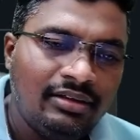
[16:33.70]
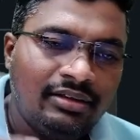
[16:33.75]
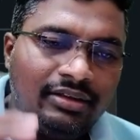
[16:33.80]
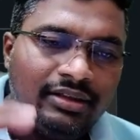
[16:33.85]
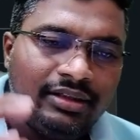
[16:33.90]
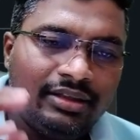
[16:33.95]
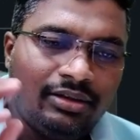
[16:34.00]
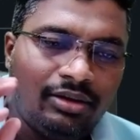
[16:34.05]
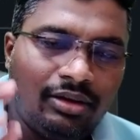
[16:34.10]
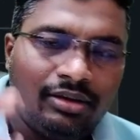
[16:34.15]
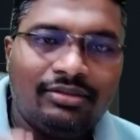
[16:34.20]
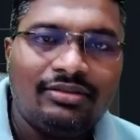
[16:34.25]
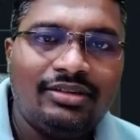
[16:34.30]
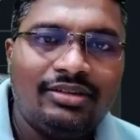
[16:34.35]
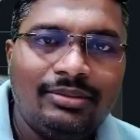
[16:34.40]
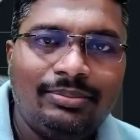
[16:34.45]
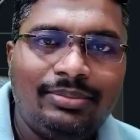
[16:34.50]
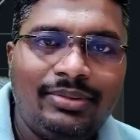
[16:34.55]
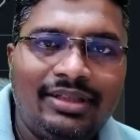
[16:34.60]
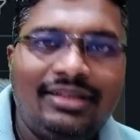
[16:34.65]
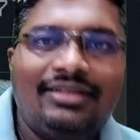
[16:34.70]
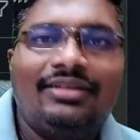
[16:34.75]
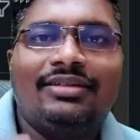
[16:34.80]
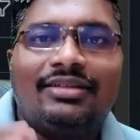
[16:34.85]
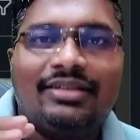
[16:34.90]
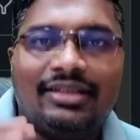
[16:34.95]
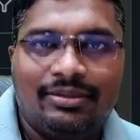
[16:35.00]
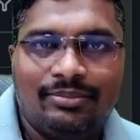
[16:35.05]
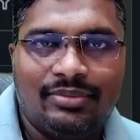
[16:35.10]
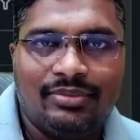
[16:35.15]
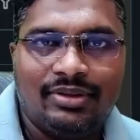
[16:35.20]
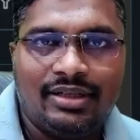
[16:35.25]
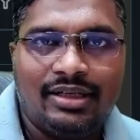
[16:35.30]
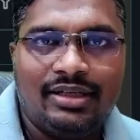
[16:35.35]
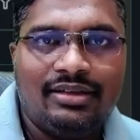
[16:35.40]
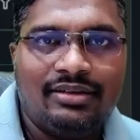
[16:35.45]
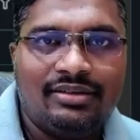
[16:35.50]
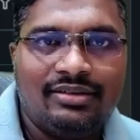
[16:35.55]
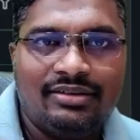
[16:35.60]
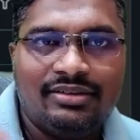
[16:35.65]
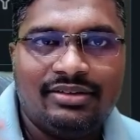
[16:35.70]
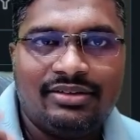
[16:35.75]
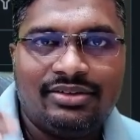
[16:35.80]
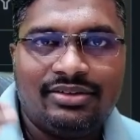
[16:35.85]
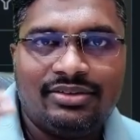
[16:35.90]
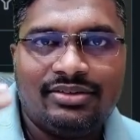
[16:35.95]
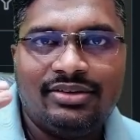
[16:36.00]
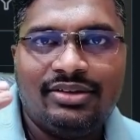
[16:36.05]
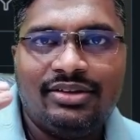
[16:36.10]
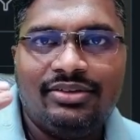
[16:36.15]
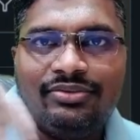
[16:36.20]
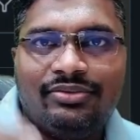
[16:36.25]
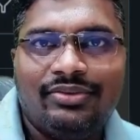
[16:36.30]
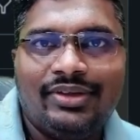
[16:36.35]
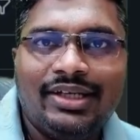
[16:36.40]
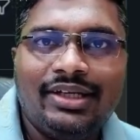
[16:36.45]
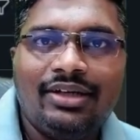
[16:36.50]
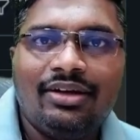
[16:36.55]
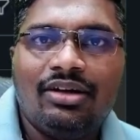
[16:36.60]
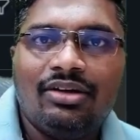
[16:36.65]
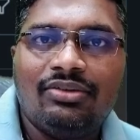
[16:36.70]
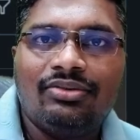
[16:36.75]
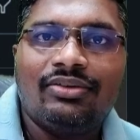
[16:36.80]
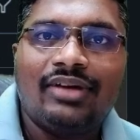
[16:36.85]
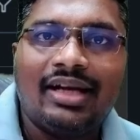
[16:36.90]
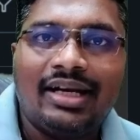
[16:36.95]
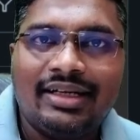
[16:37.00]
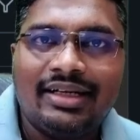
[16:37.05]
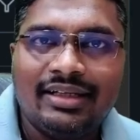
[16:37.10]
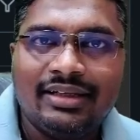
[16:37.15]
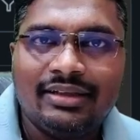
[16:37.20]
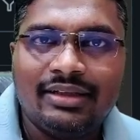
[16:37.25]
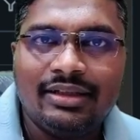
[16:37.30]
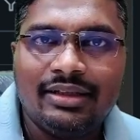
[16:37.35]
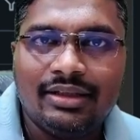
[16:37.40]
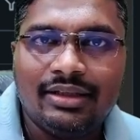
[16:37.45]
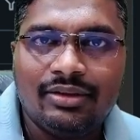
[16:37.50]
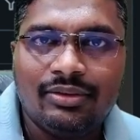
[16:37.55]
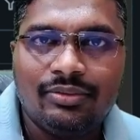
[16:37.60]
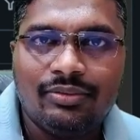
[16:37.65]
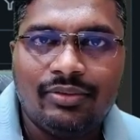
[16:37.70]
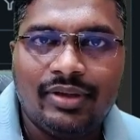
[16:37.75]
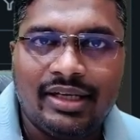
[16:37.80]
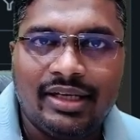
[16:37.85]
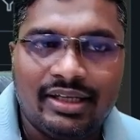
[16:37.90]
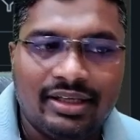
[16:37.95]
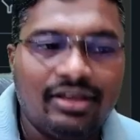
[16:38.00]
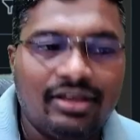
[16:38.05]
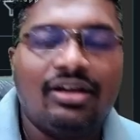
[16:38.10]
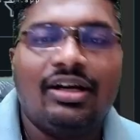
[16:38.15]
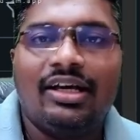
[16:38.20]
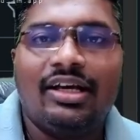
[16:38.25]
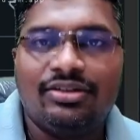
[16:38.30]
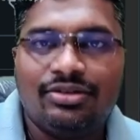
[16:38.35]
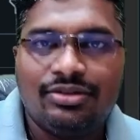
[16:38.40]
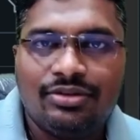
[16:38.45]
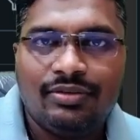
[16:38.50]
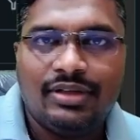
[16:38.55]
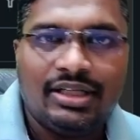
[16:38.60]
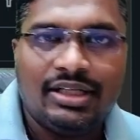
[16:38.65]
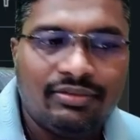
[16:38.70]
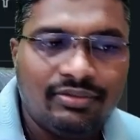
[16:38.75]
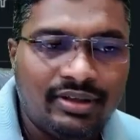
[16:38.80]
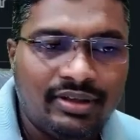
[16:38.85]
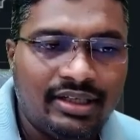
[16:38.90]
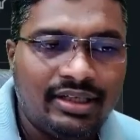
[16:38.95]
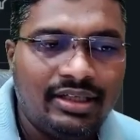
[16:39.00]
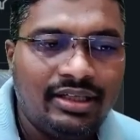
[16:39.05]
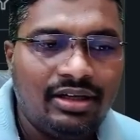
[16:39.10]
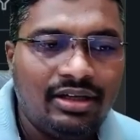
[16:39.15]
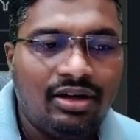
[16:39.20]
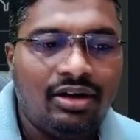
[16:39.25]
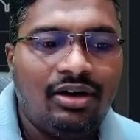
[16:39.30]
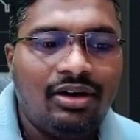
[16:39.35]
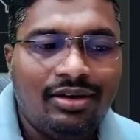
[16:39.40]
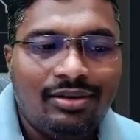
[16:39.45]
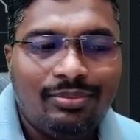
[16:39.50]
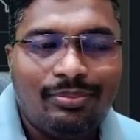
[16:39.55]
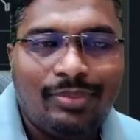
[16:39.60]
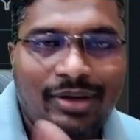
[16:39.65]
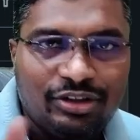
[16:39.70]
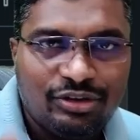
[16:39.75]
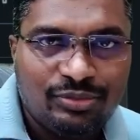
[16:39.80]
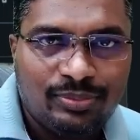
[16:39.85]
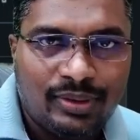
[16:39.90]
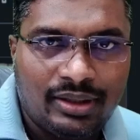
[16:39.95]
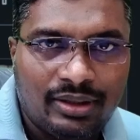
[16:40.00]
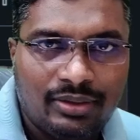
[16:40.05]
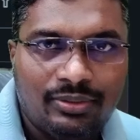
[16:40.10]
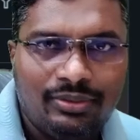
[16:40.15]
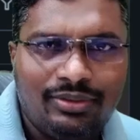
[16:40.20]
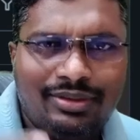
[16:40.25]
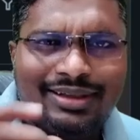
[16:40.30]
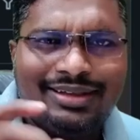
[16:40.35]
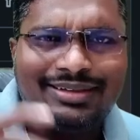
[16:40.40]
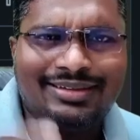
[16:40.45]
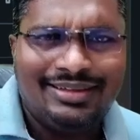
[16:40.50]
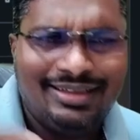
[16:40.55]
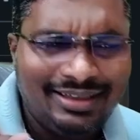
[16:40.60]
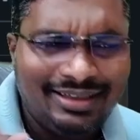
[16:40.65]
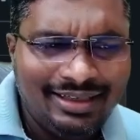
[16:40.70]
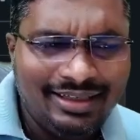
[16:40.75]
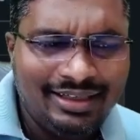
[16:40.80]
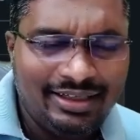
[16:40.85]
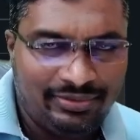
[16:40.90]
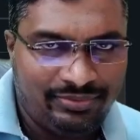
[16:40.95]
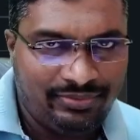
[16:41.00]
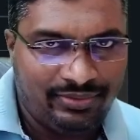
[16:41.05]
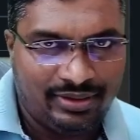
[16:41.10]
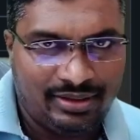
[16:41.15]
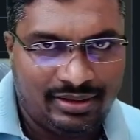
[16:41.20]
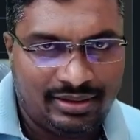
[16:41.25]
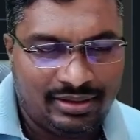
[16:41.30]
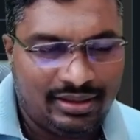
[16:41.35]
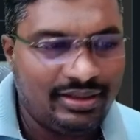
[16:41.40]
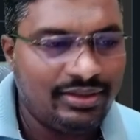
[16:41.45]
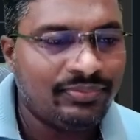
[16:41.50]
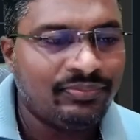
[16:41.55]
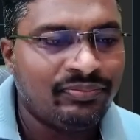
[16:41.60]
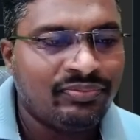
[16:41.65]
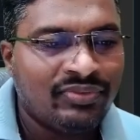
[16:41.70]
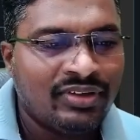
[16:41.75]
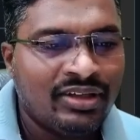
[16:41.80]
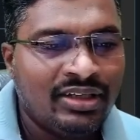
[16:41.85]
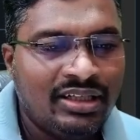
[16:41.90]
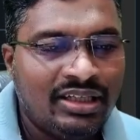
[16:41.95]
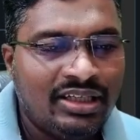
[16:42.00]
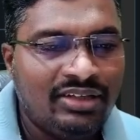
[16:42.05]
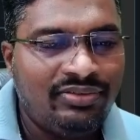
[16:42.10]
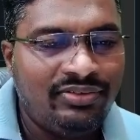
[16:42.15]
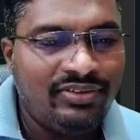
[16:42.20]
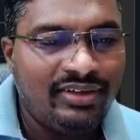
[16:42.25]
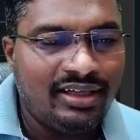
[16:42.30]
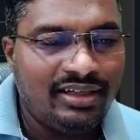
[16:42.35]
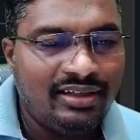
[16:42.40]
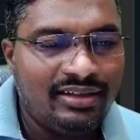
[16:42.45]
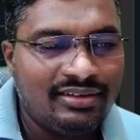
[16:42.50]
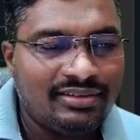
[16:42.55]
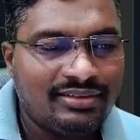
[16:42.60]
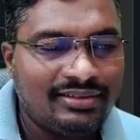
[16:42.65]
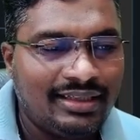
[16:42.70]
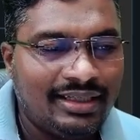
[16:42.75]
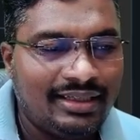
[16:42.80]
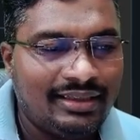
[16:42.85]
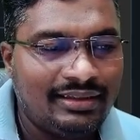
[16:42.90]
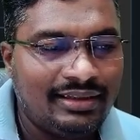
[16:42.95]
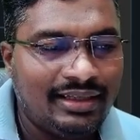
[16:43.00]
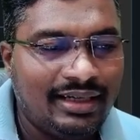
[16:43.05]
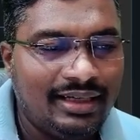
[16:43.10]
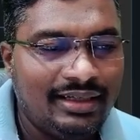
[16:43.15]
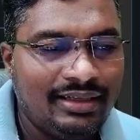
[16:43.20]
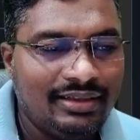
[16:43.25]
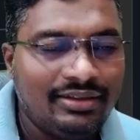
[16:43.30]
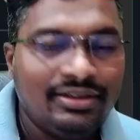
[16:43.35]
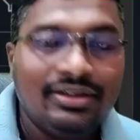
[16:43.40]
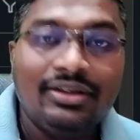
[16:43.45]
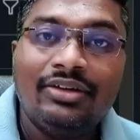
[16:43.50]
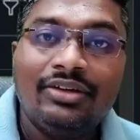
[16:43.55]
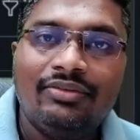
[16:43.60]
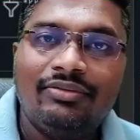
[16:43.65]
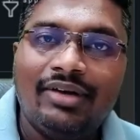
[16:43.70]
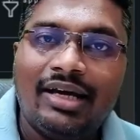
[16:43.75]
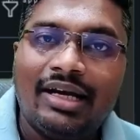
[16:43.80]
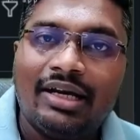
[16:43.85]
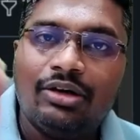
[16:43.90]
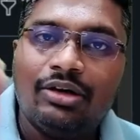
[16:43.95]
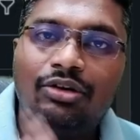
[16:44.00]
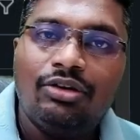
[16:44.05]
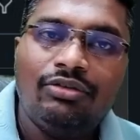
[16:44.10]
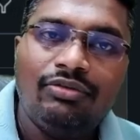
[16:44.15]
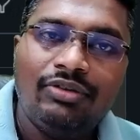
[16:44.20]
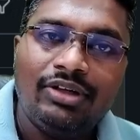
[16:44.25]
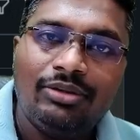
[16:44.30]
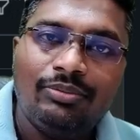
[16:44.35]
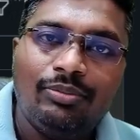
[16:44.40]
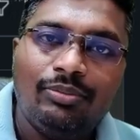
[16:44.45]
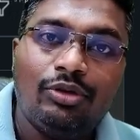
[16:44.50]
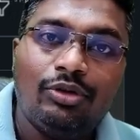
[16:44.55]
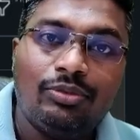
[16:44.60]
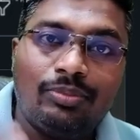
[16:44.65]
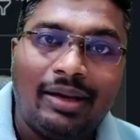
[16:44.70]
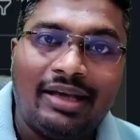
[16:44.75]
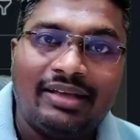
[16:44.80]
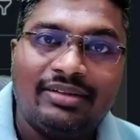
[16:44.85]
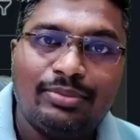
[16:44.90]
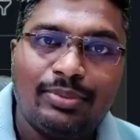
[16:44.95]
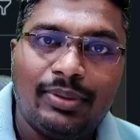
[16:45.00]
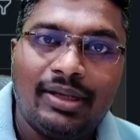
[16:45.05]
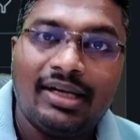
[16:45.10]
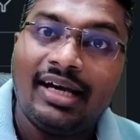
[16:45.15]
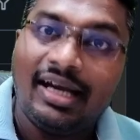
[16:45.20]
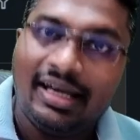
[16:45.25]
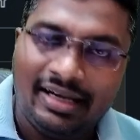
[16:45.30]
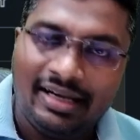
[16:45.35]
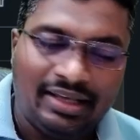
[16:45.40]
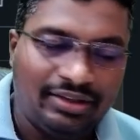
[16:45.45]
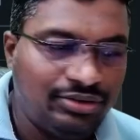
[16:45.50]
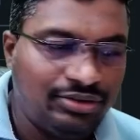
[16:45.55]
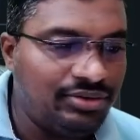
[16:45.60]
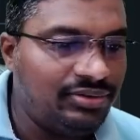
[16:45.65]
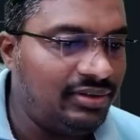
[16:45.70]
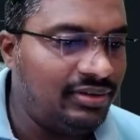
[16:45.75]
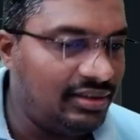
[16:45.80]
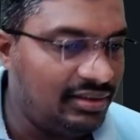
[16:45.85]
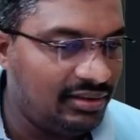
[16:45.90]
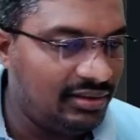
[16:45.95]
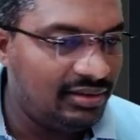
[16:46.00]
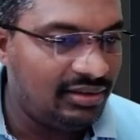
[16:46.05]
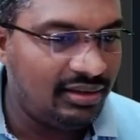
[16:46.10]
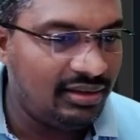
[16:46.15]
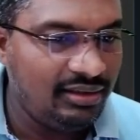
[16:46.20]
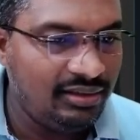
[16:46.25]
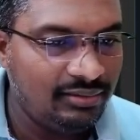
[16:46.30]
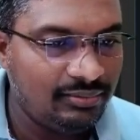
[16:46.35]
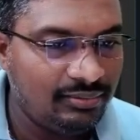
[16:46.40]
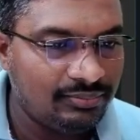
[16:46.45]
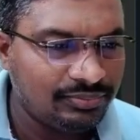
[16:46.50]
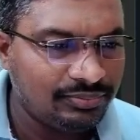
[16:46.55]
the concept is same, right? Just the way of writing the query, SQL query or PySpark code is little different, right? If we understand that, we are good with both PySpark and SQL, right?